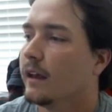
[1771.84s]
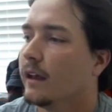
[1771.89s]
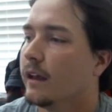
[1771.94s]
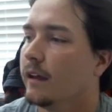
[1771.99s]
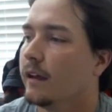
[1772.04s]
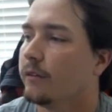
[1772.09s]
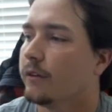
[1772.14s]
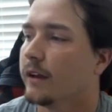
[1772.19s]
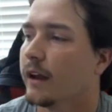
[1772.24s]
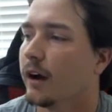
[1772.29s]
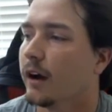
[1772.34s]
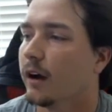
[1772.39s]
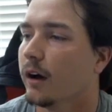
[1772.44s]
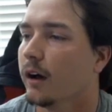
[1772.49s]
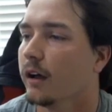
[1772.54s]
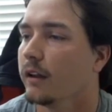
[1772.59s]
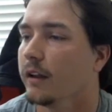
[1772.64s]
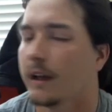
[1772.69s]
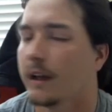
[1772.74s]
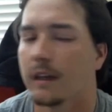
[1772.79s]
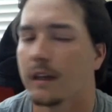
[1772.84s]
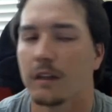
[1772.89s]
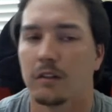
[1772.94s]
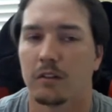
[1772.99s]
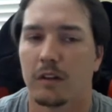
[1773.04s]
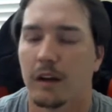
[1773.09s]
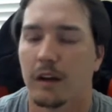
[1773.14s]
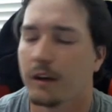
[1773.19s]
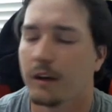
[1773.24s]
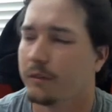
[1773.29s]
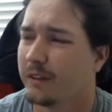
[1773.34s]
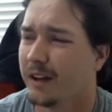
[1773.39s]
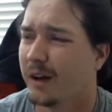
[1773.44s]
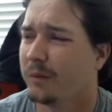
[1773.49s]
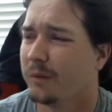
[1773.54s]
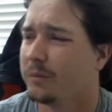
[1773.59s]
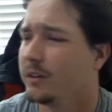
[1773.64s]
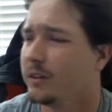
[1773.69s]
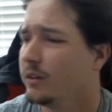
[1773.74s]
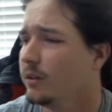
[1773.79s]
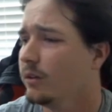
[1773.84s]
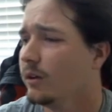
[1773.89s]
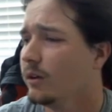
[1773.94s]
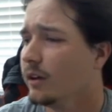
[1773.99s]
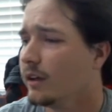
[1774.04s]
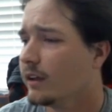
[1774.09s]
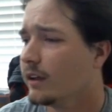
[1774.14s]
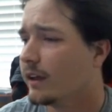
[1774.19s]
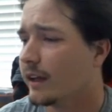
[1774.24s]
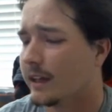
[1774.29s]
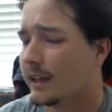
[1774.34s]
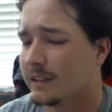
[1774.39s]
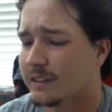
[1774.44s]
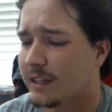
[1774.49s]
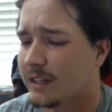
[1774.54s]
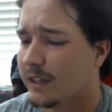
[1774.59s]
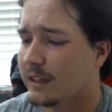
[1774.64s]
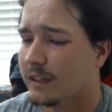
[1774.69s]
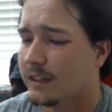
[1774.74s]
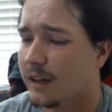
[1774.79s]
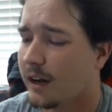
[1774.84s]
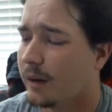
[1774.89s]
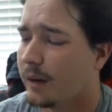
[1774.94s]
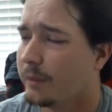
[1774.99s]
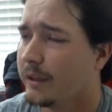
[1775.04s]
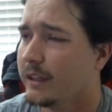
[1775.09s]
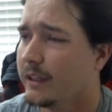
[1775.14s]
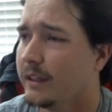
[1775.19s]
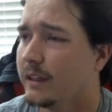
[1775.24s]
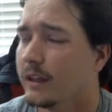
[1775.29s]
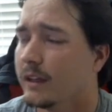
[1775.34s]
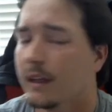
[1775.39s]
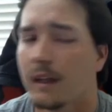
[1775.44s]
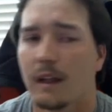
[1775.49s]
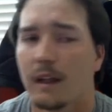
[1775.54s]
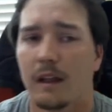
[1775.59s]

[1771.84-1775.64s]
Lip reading: if it like and share if it helped you. Like I said, comment.